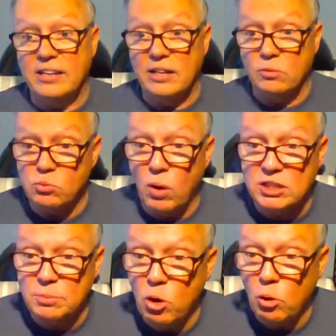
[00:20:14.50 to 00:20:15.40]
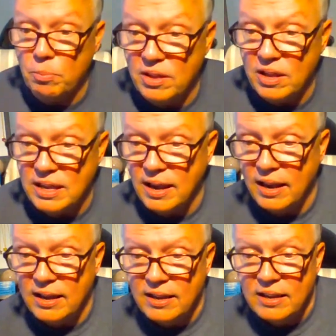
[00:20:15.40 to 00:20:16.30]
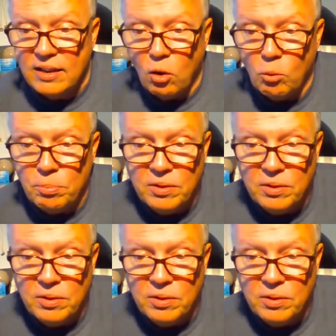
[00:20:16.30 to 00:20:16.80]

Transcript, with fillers: and you'll just watch me open the